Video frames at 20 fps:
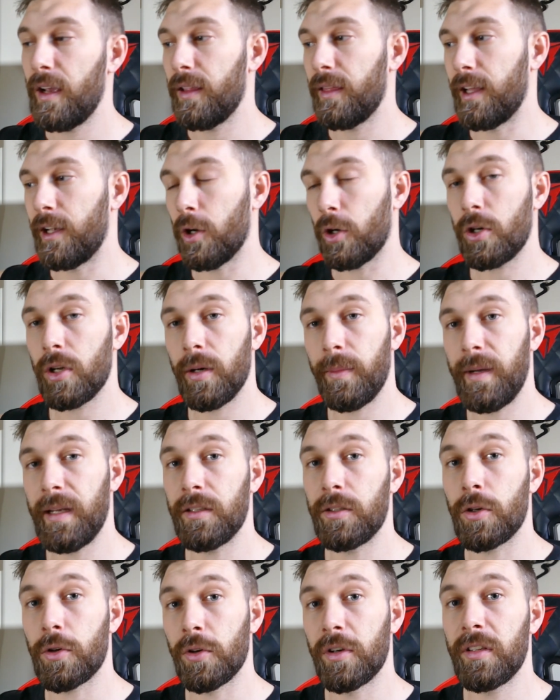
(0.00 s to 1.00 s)
They're not going to be
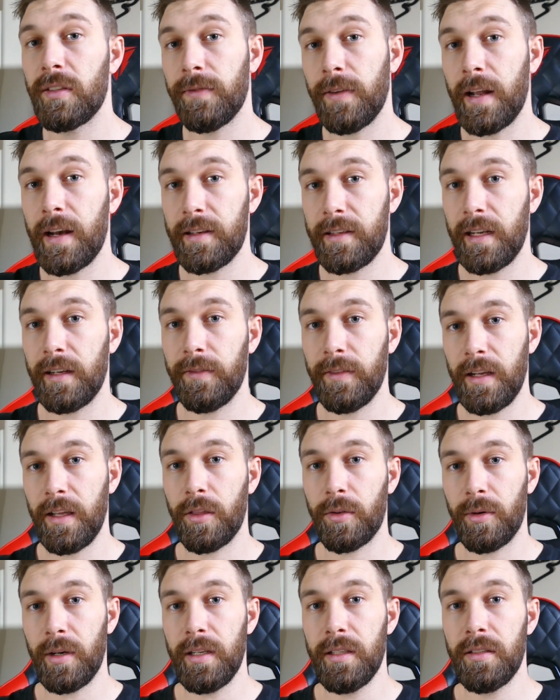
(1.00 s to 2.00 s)
as good as Fanatec
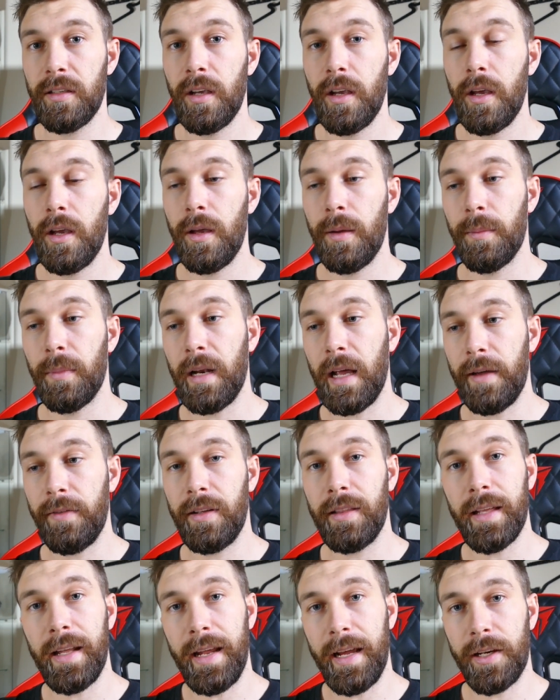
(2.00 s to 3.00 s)
V3s, but
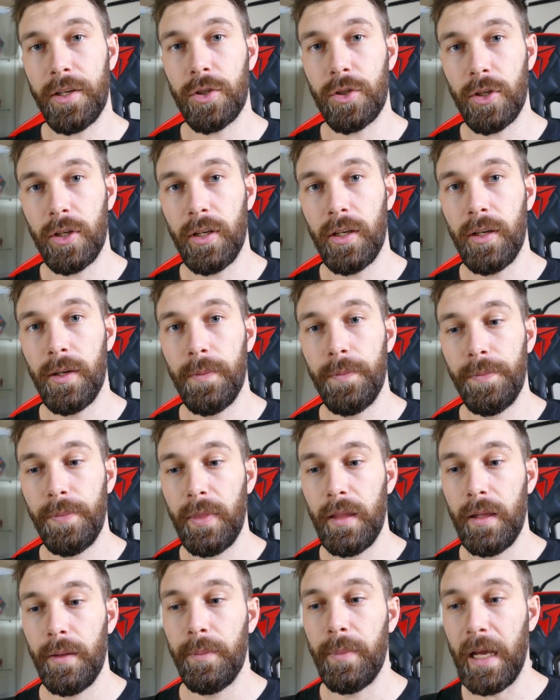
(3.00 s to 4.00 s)
having that extra
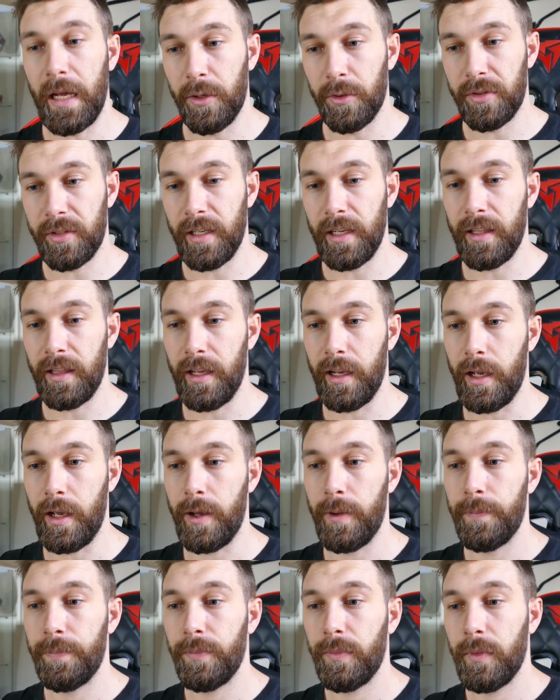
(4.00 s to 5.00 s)
pedal set
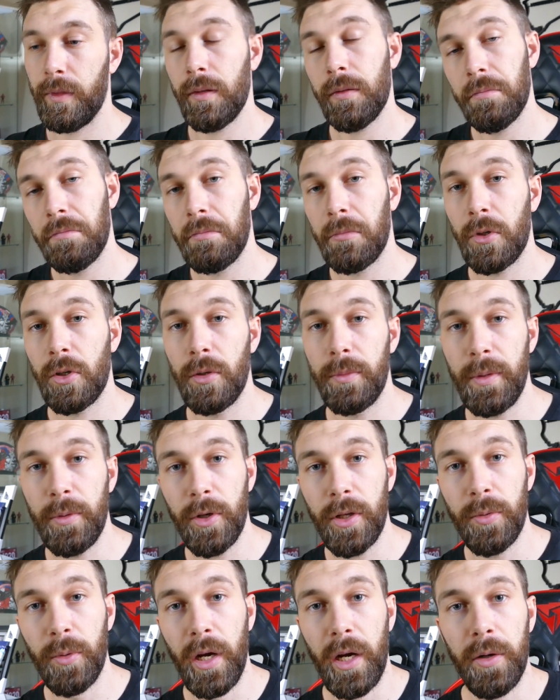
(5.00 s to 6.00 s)
there could be
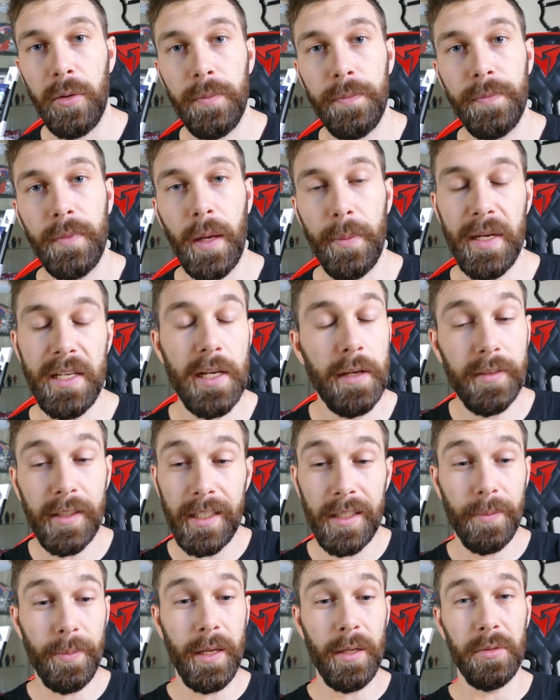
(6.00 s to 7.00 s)
worthwhile. I mean, you have to
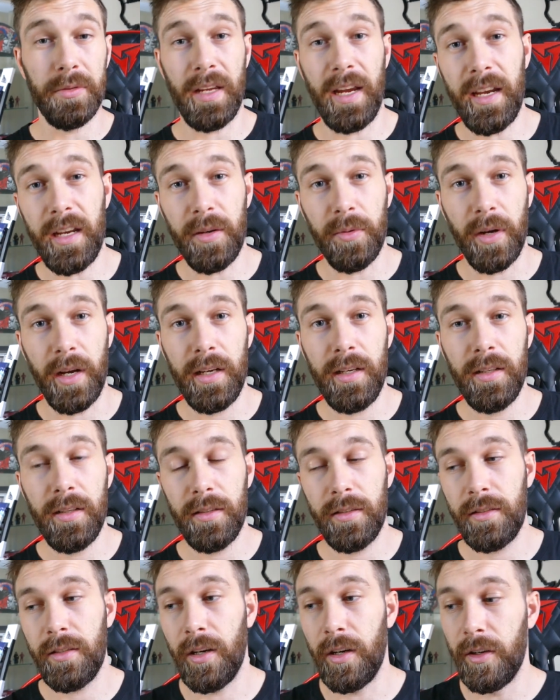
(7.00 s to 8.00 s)
get the pedals anyway,
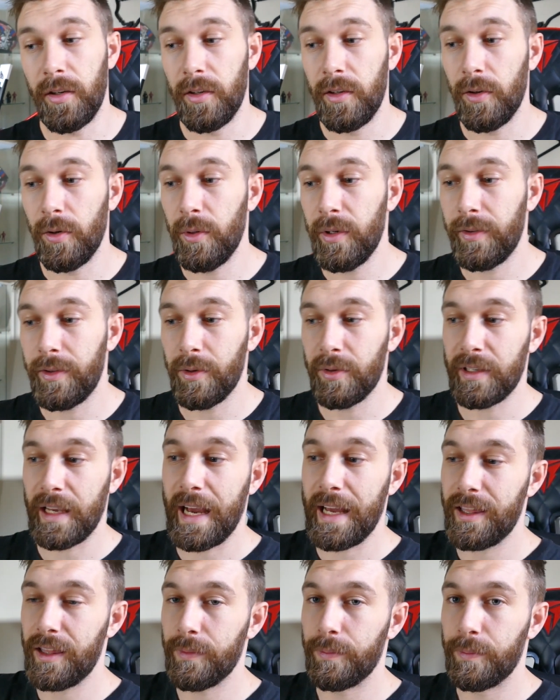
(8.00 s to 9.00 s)
so all you have to do is
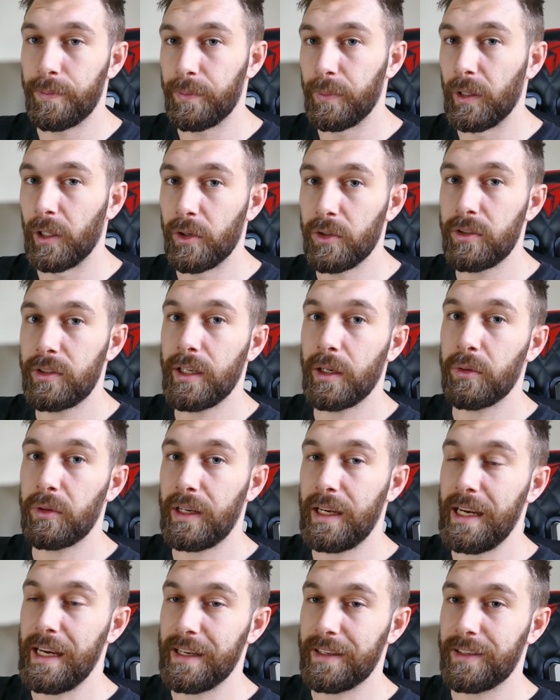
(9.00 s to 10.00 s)
add the load cell
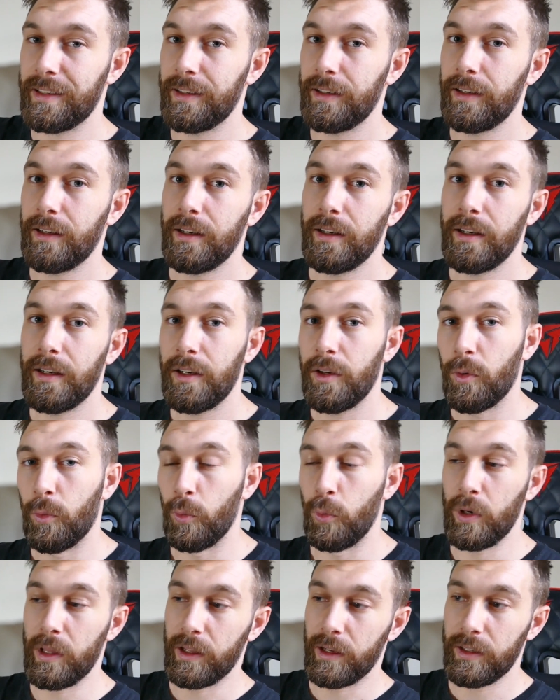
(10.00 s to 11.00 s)
kit
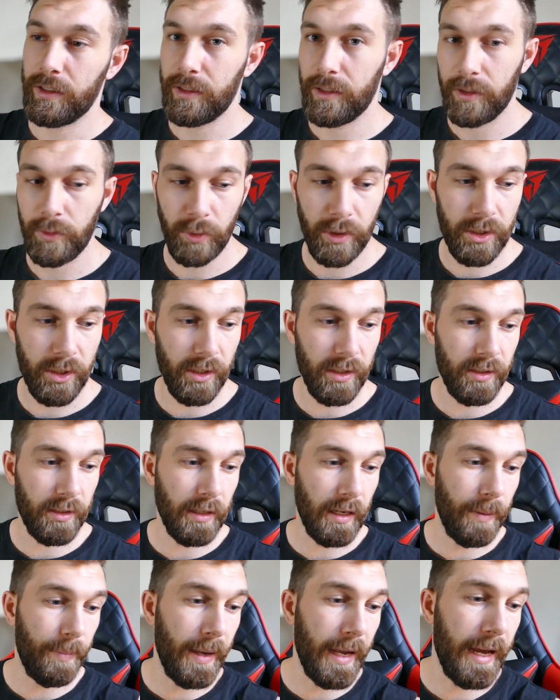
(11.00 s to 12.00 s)
with it, which is
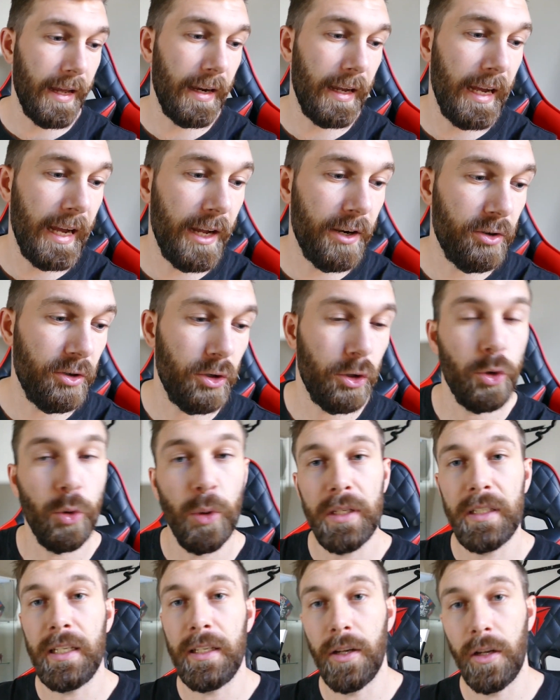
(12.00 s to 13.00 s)
about
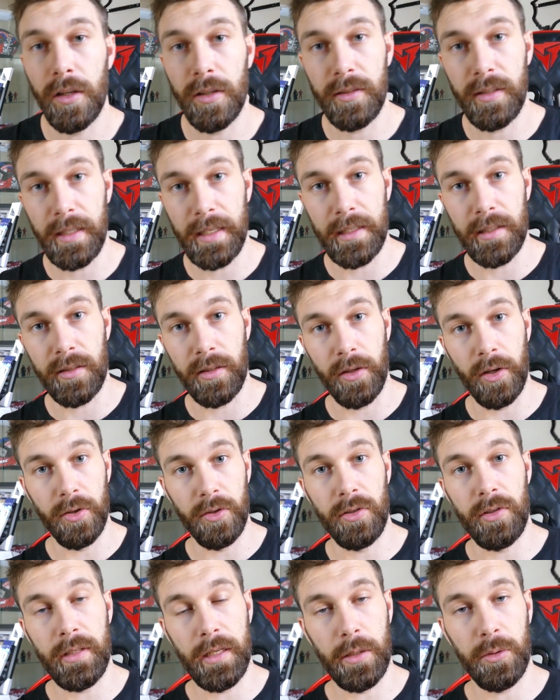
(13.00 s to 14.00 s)
$120 to get this
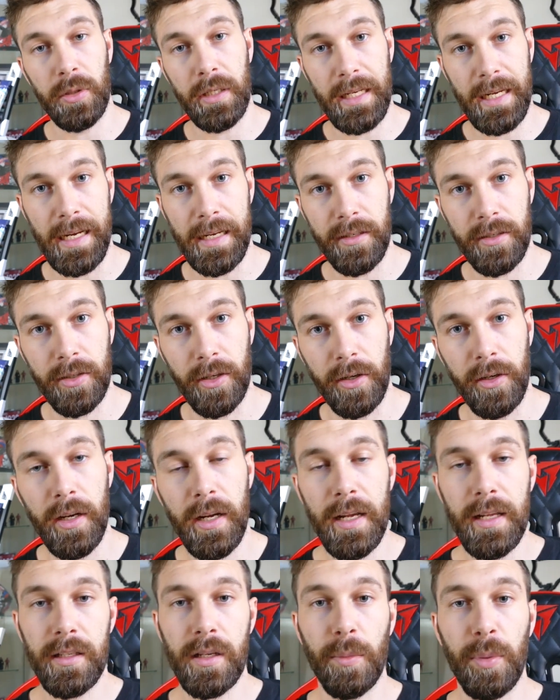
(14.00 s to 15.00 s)
load cell kit. So
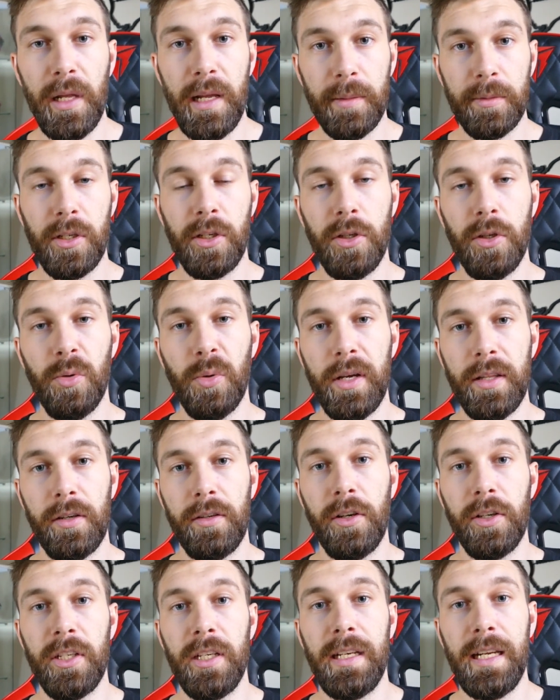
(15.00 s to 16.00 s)
it's completely up to you whether or
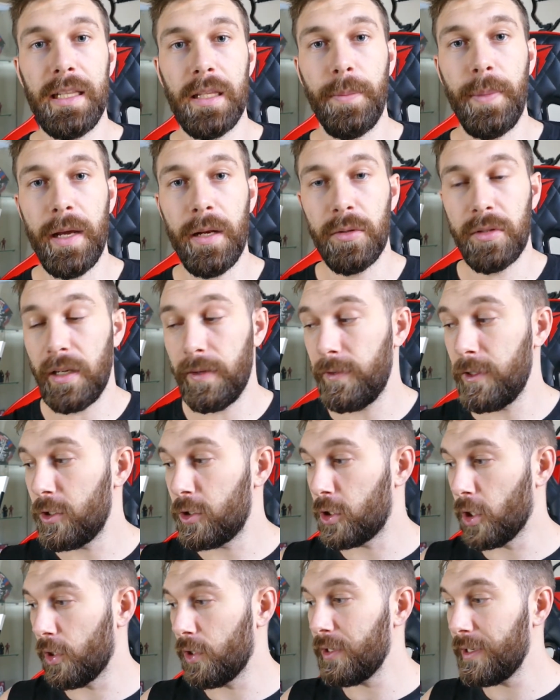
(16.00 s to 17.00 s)
not you need the pedals. If you
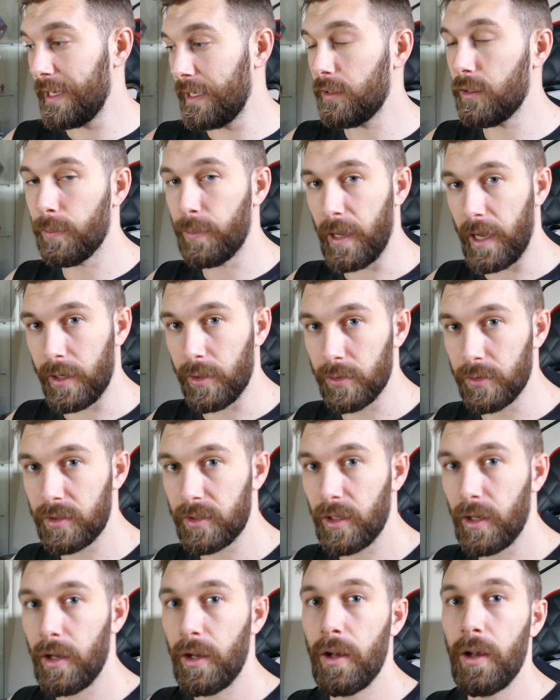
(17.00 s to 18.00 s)
don't need the
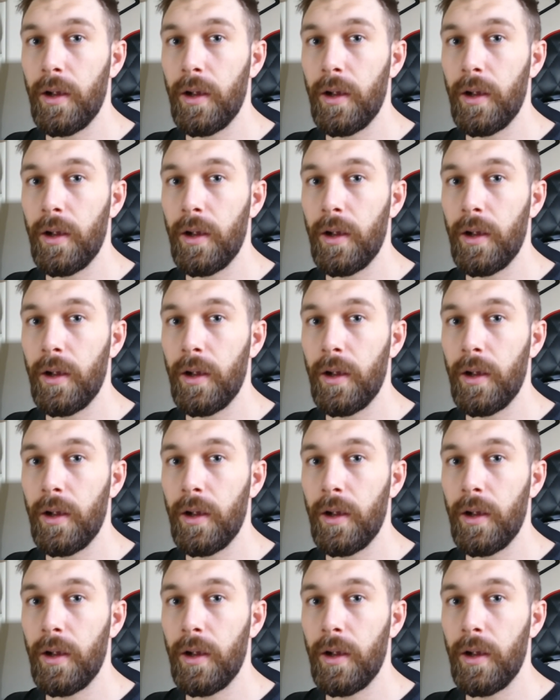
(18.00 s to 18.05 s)
pedals,